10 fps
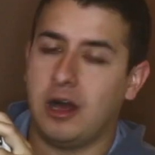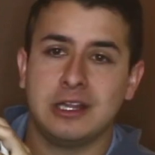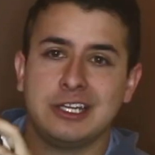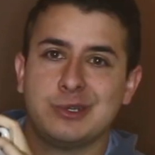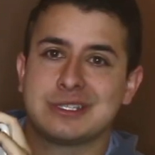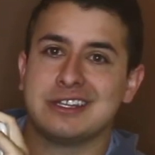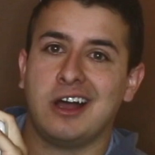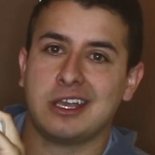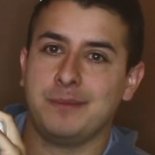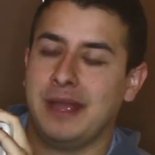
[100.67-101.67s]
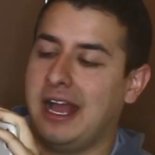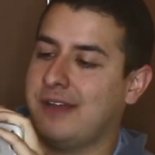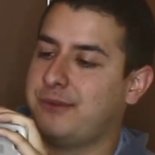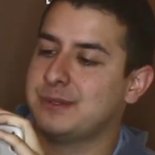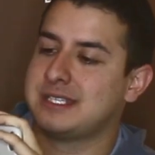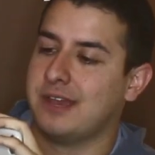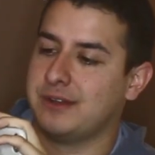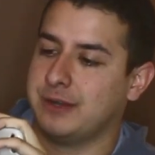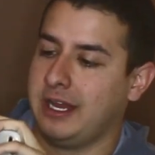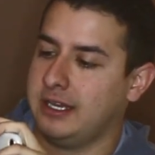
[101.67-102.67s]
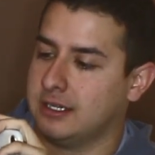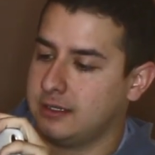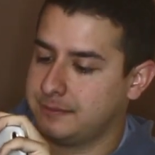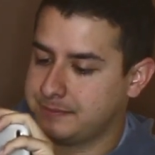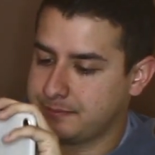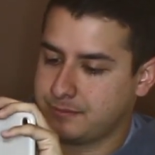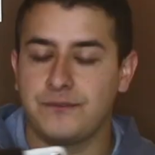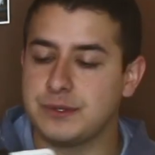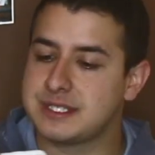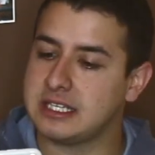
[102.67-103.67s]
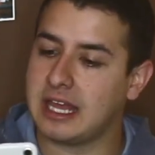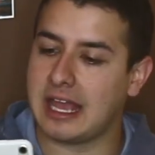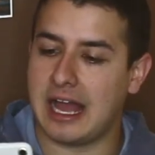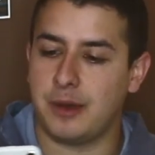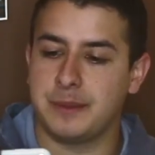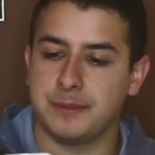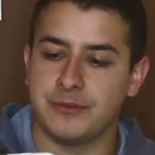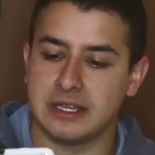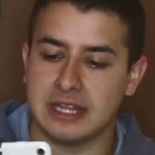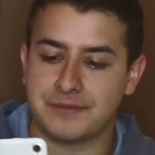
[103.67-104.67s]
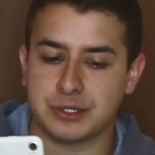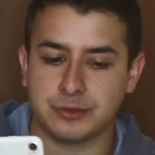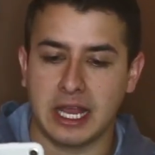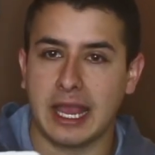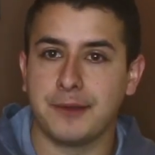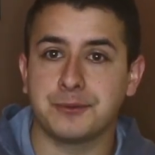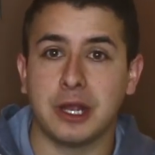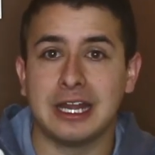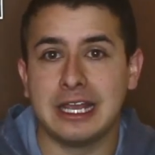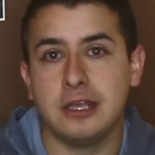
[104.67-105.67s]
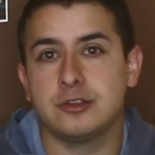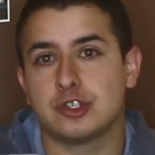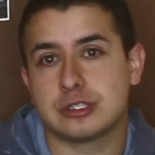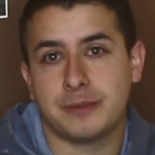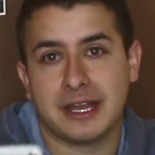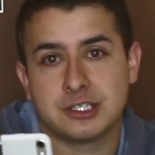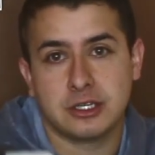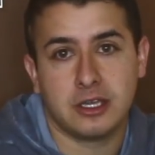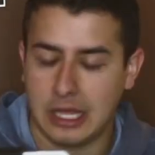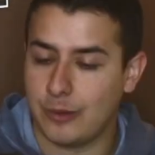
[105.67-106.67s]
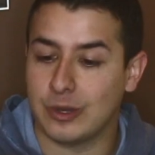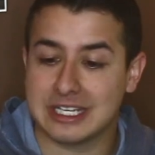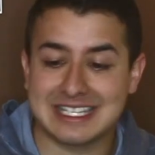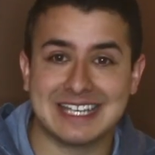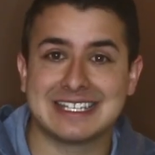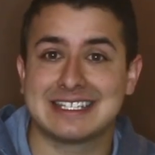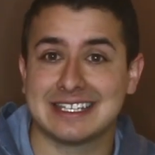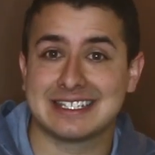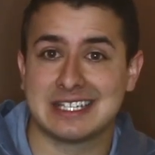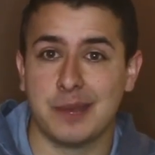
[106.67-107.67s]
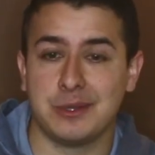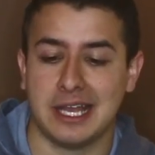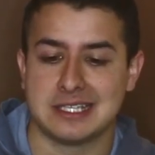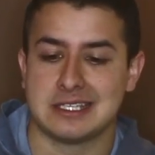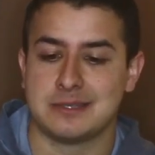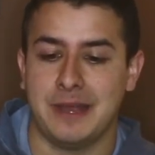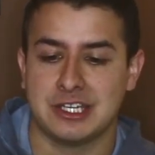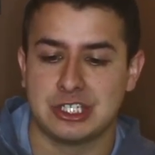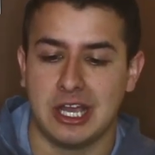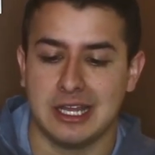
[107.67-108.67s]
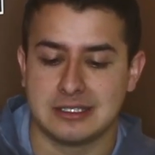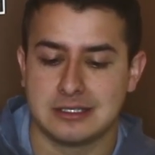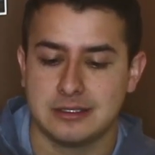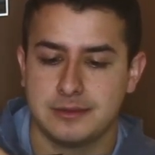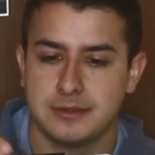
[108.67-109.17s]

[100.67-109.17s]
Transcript: All I do is lock in my iPhone 7 right here. If you see that, I'll be moving left and right, running, just imagine. And what it does is it stabilizes my shots.